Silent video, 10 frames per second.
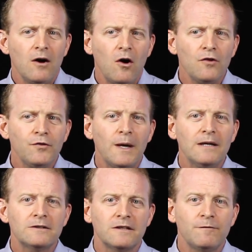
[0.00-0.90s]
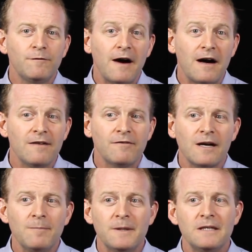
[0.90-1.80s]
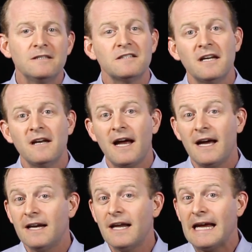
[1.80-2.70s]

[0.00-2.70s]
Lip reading: Also, I looked at 5 companies that had